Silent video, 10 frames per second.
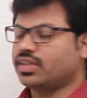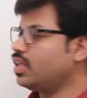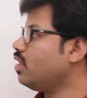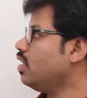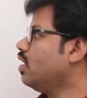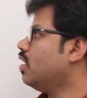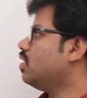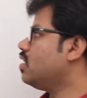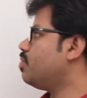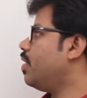one thing,
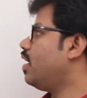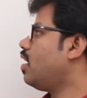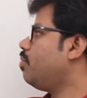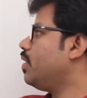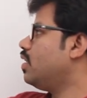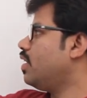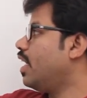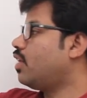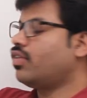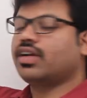this may not be the
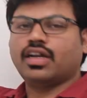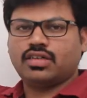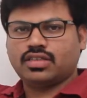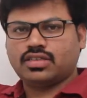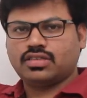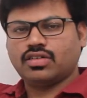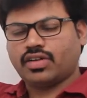network address.